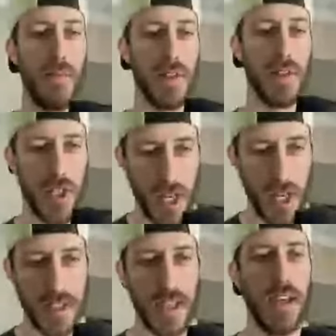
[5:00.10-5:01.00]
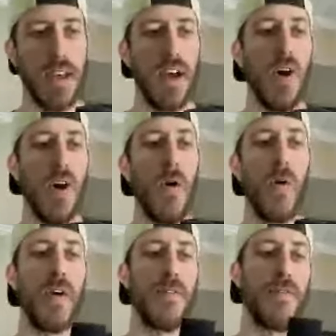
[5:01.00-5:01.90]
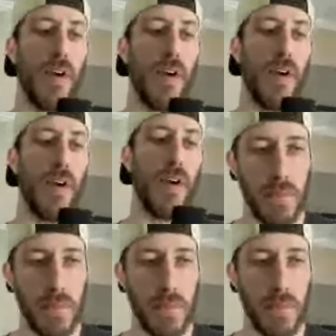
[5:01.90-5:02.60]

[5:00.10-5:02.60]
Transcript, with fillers: Pilcheski or Frank Crum